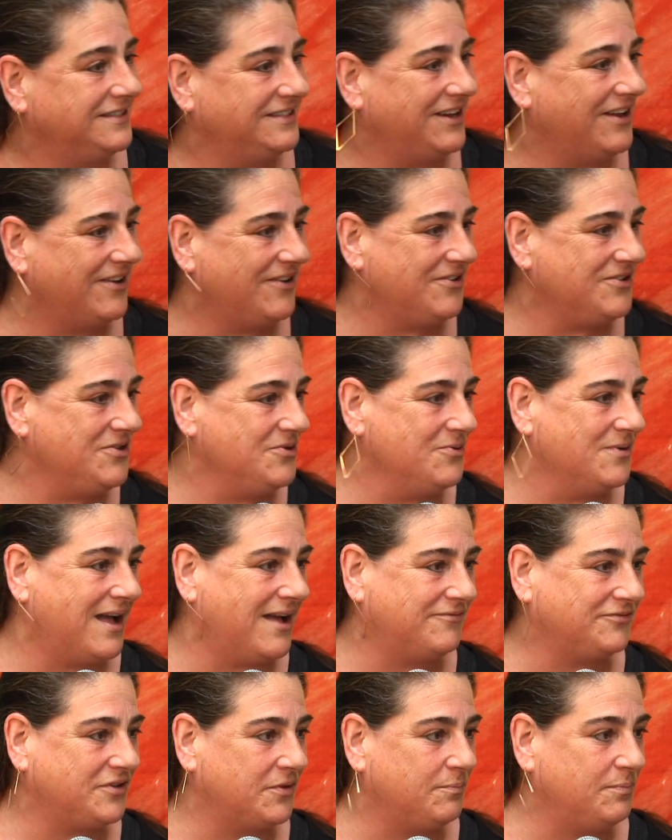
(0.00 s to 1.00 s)
You know, you
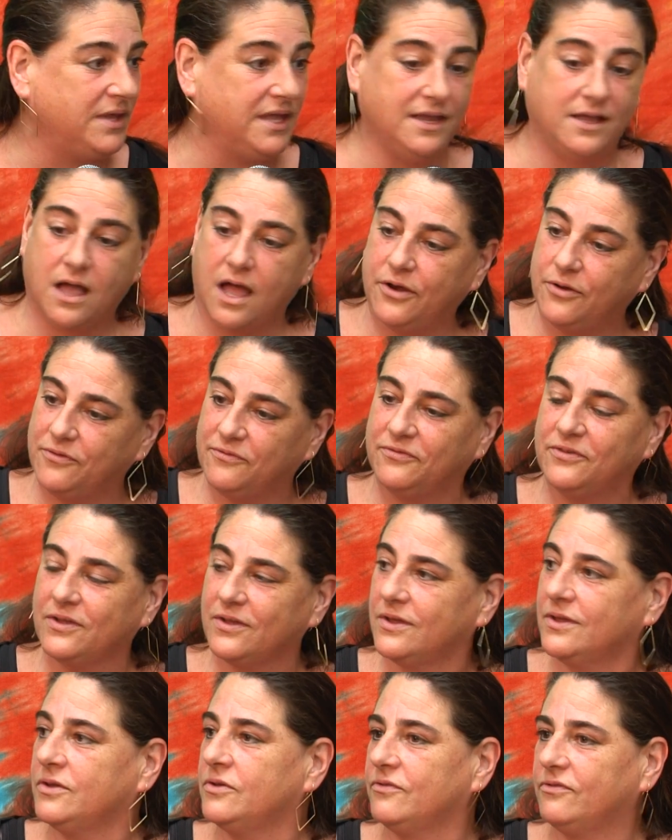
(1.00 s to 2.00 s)
have to be kind of
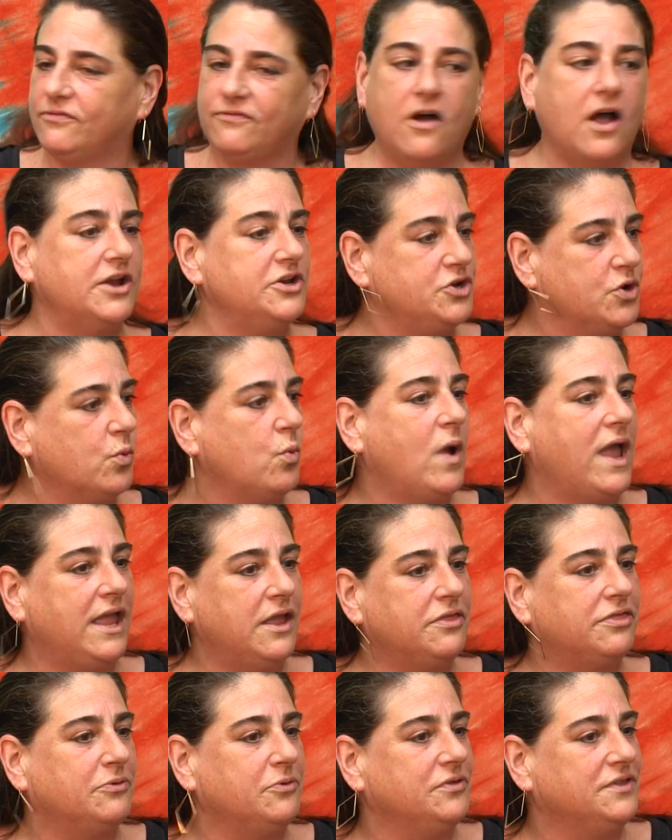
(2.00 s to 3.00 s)
find your
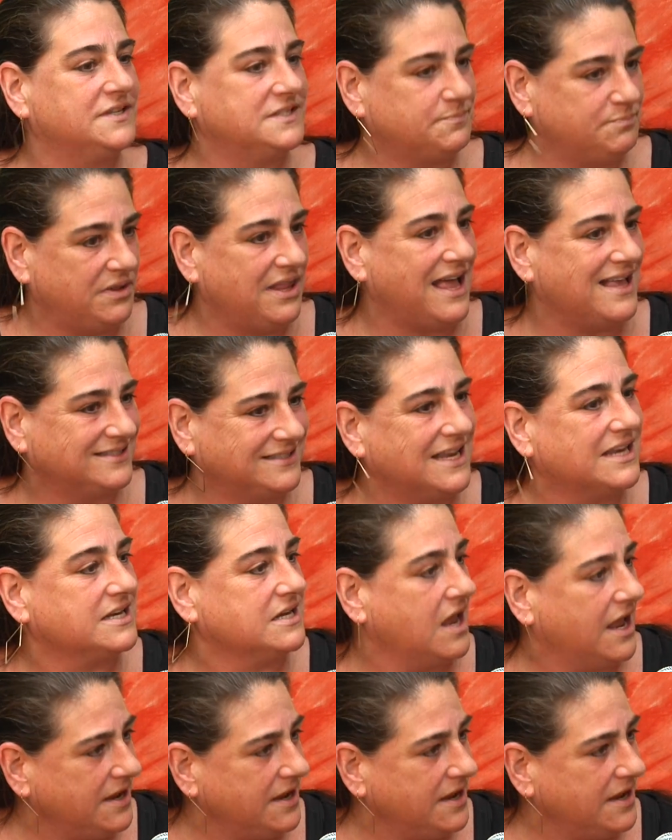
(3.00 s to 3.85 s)
way through this plastic yeah.